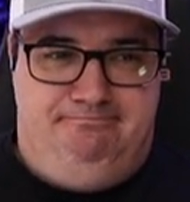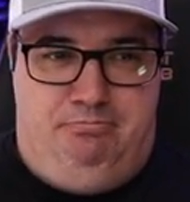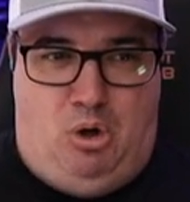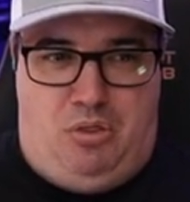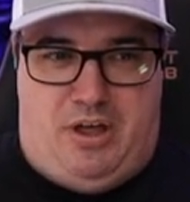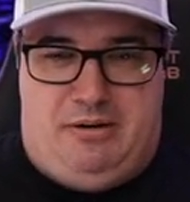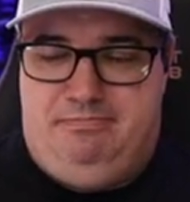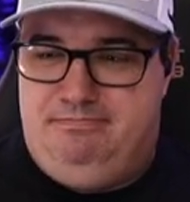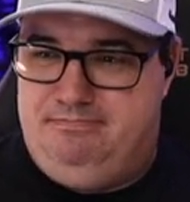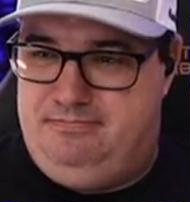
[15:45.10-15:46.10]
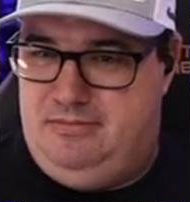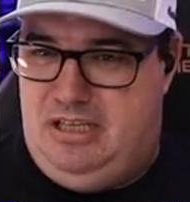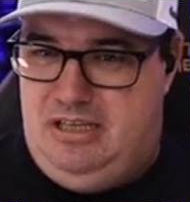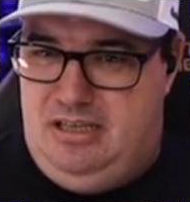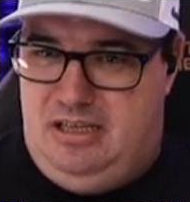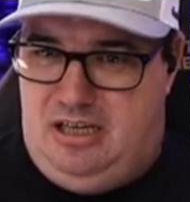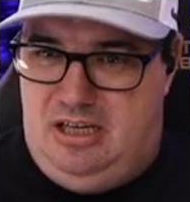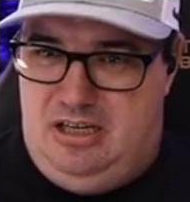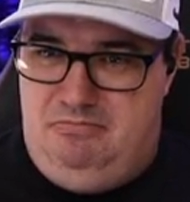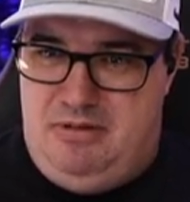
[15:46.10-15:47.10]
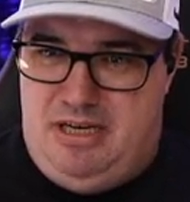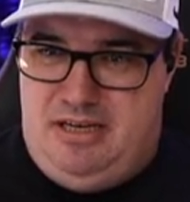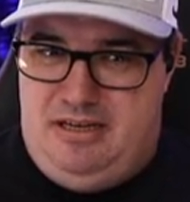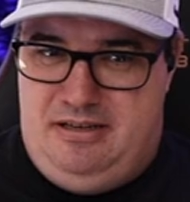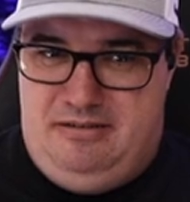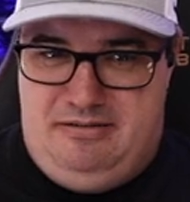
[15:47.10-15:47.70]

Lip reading: bother. I'm going